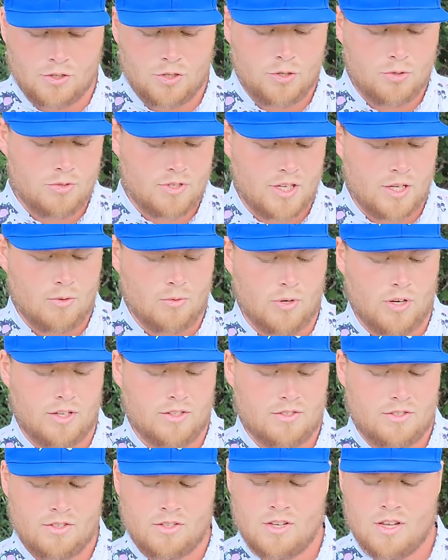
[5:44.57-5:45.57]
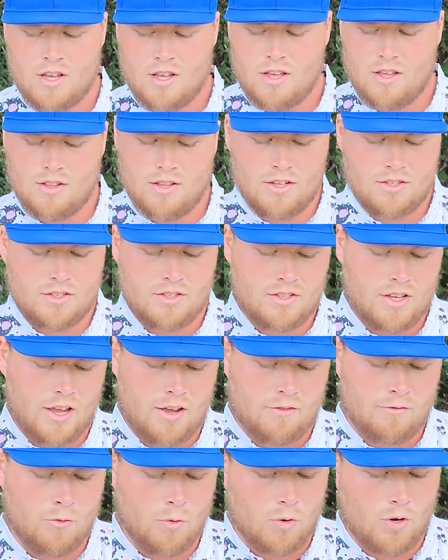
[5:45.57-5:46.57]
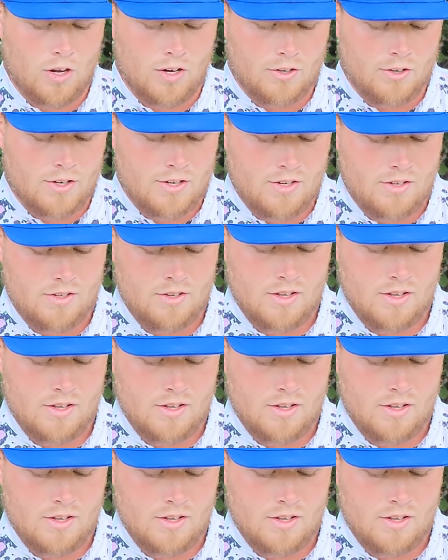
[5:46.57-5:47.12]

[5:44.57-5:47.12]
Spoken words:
two D1s. This is a 400.